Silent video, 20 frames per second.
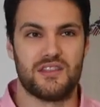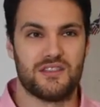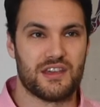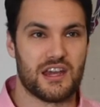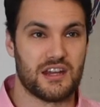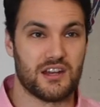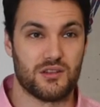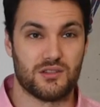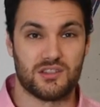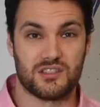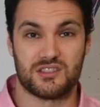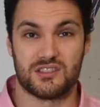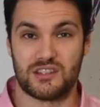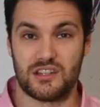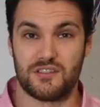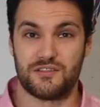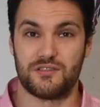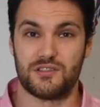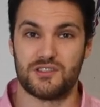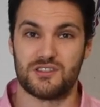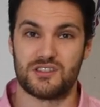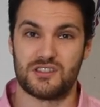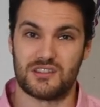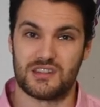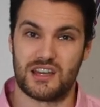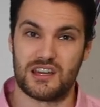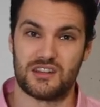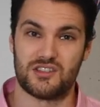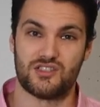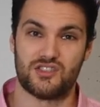they notice a difference in
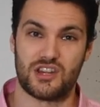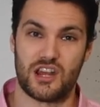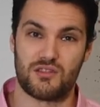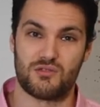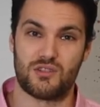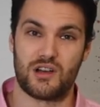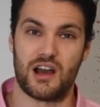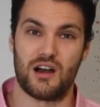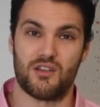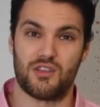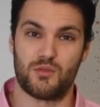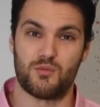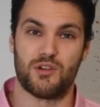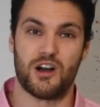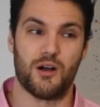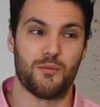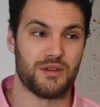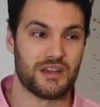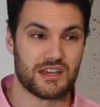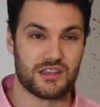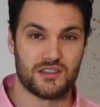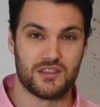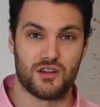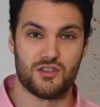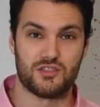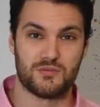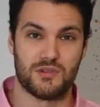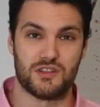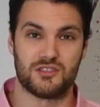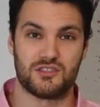their general health and well-being in
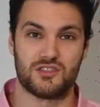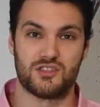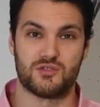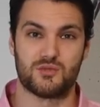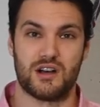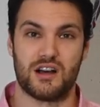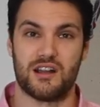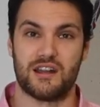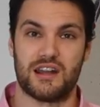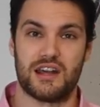those months as well.